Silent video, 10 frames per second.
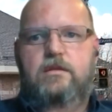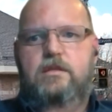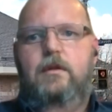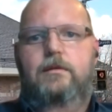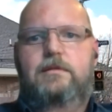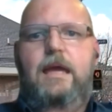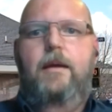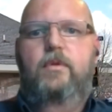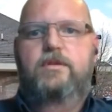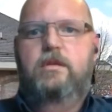installed
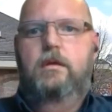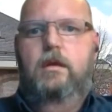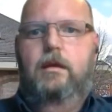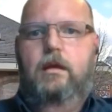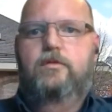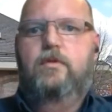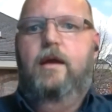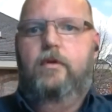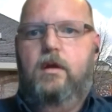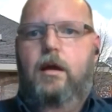tablets in
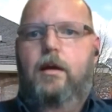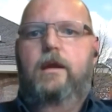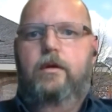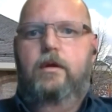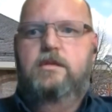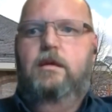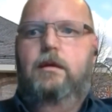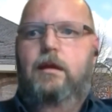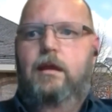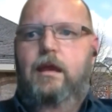driver common areas and